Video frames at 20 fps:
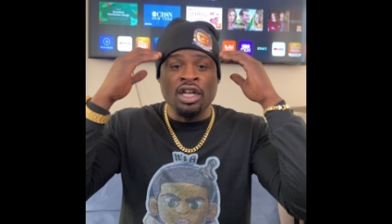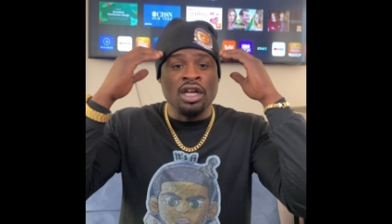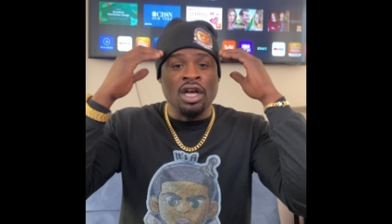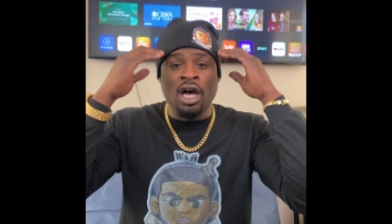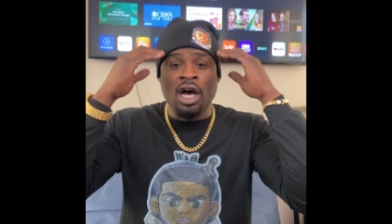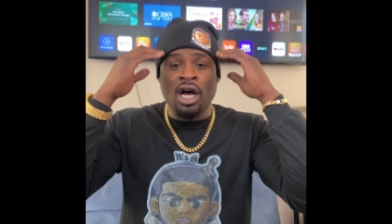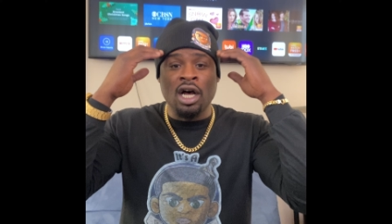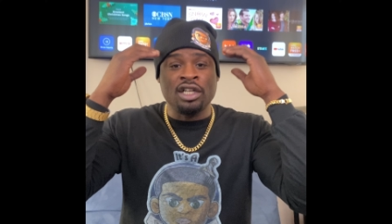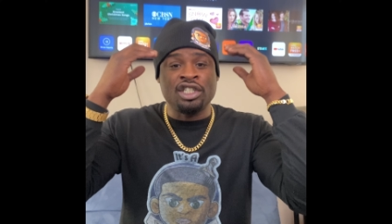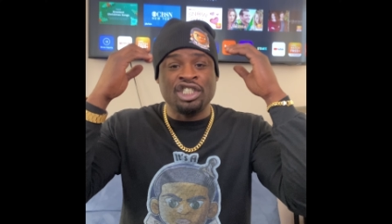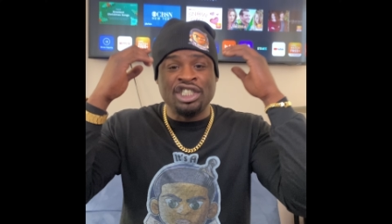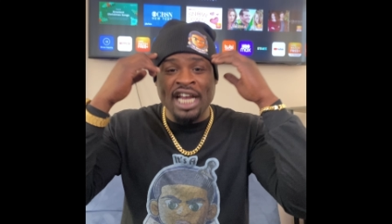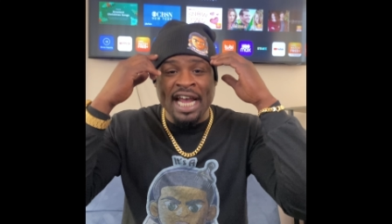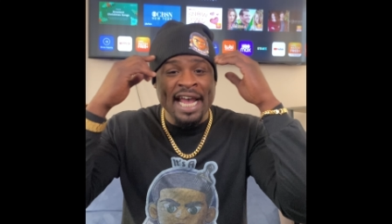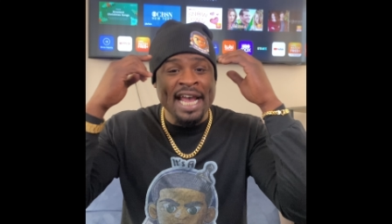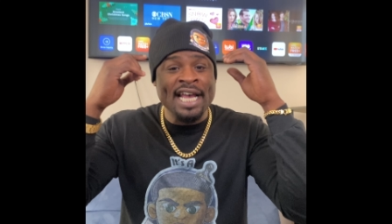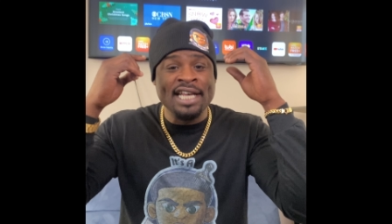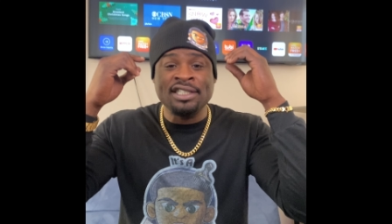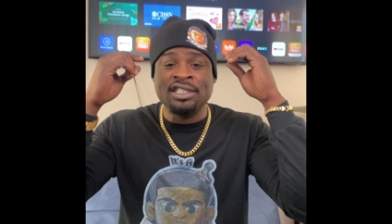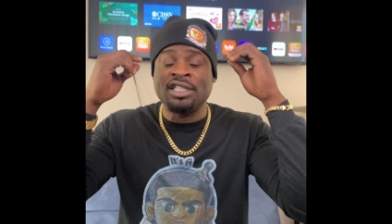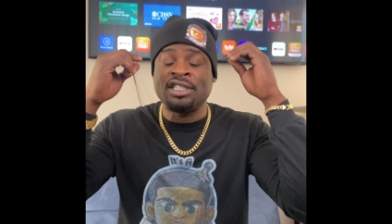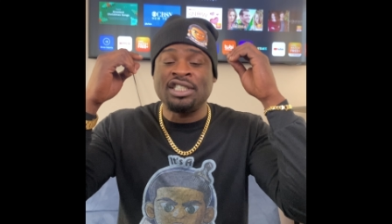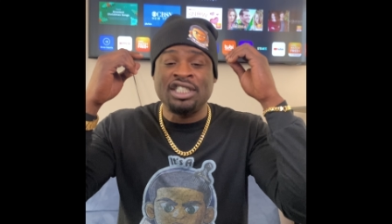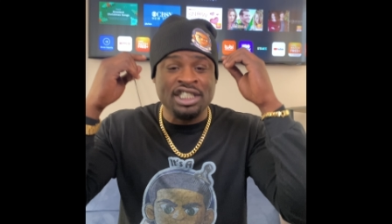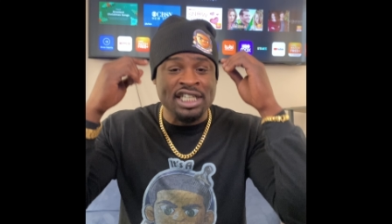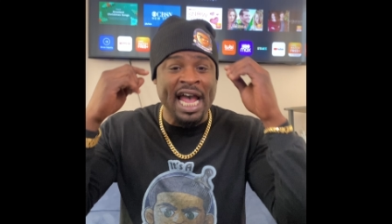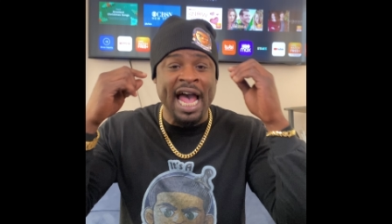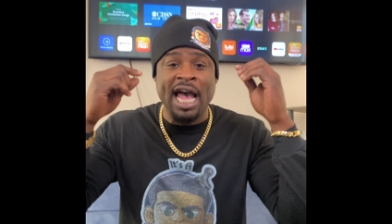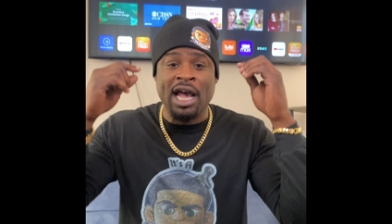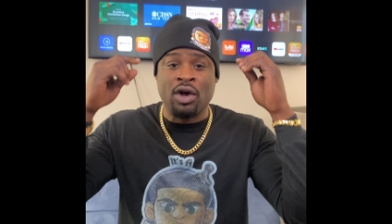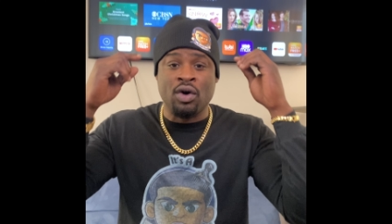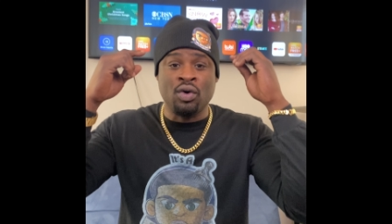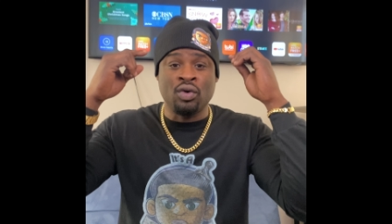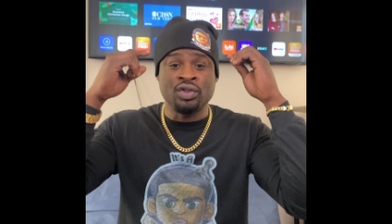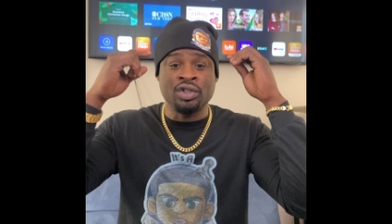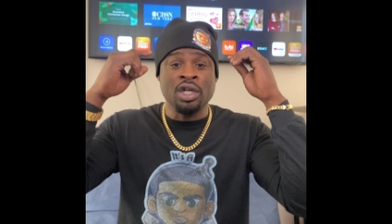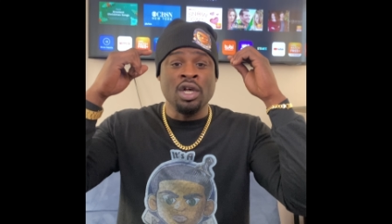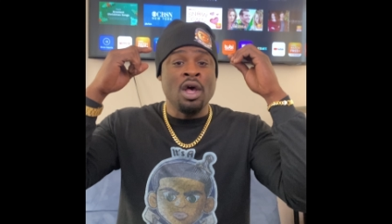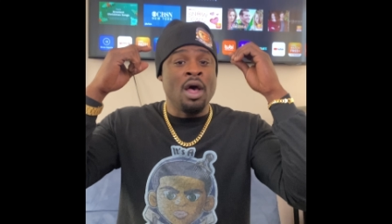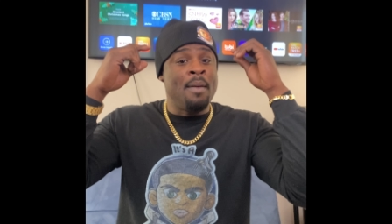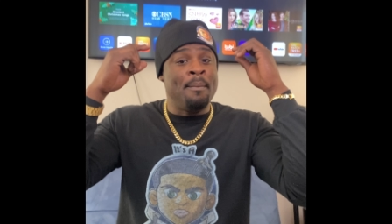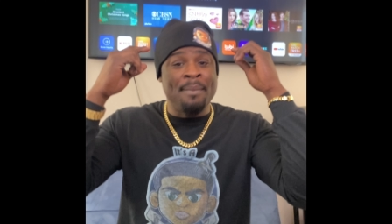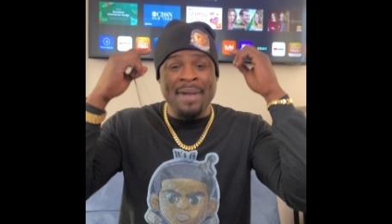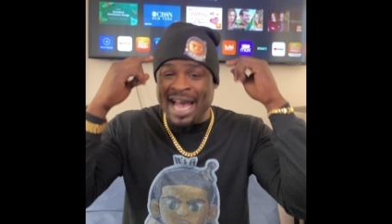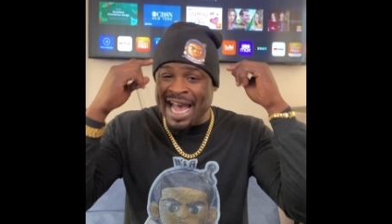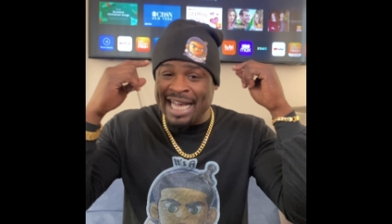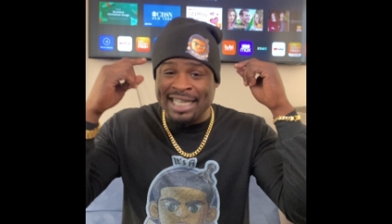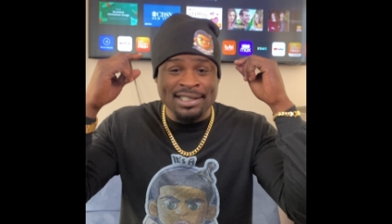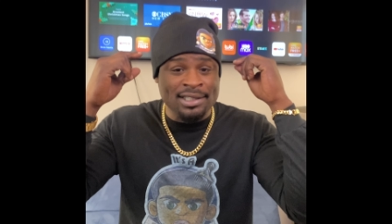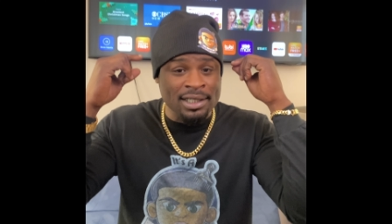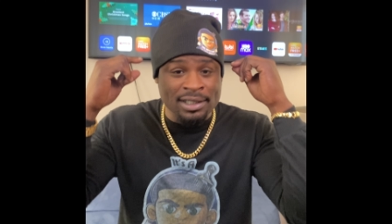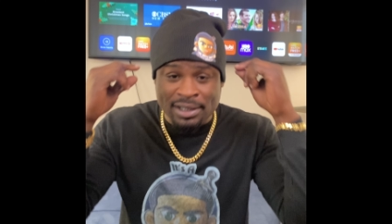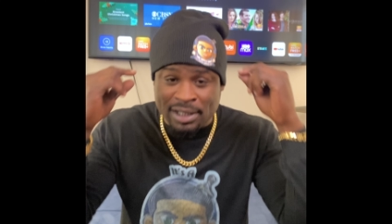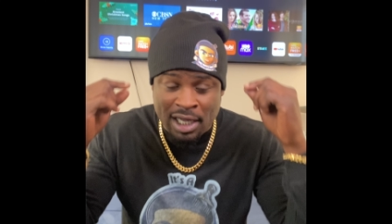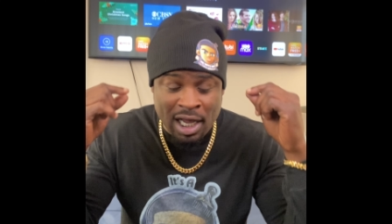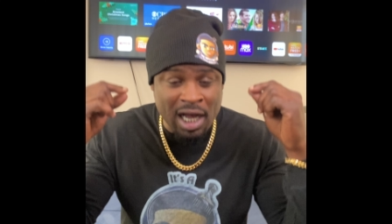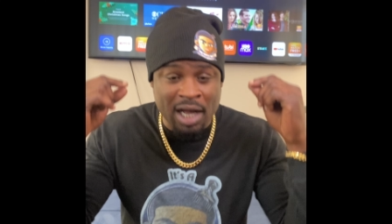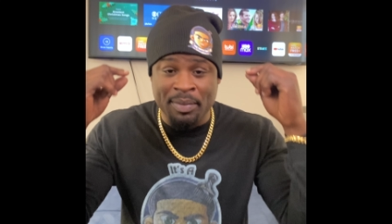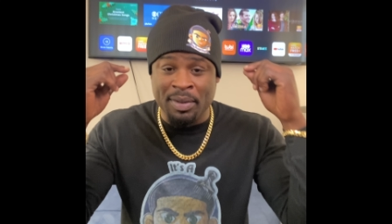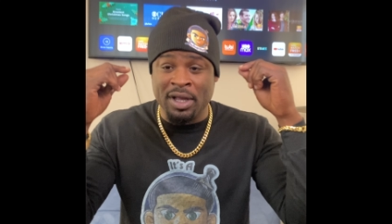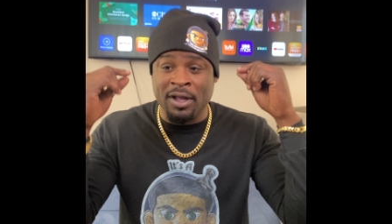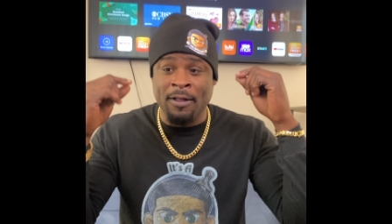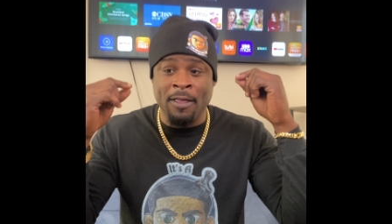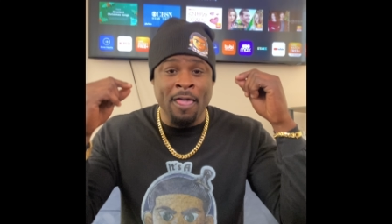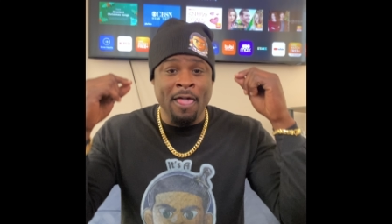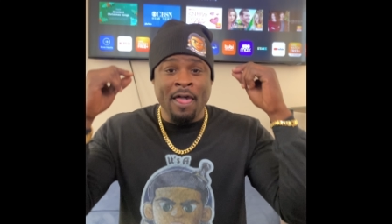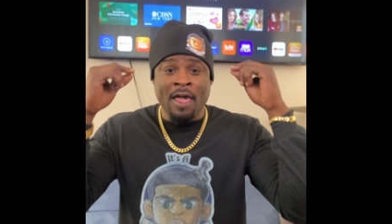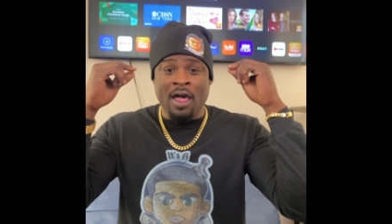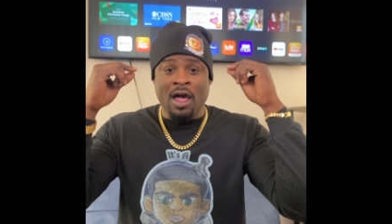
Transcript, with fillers: uh, chains and shackles, masters coming,